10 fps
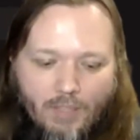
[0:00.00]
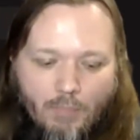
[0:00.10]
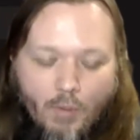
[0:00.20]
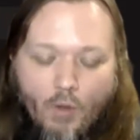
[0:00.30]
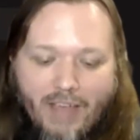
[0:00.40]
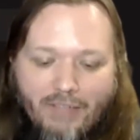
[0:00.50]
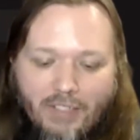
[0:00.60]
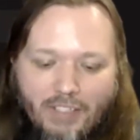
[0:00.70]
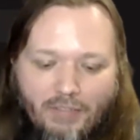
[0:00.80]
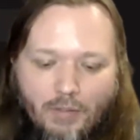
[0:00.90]
Both have
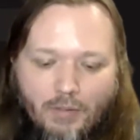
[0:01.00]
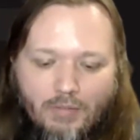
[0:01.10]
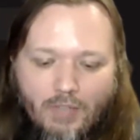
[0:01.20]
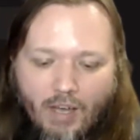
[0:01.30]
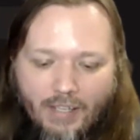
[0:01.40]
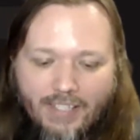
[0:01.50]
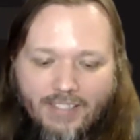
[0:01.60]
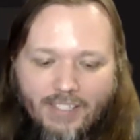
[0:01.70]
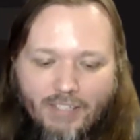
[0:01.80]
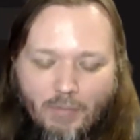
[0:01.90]
a different
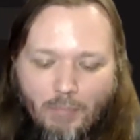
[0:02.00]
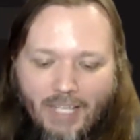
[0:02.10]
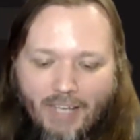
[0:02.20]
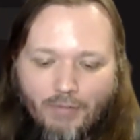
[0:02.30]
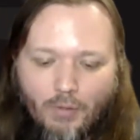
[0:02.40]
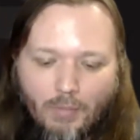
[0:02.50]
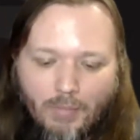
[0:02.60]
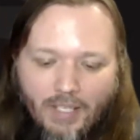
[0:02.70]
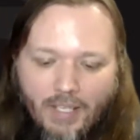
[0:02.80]
audience and a different platform.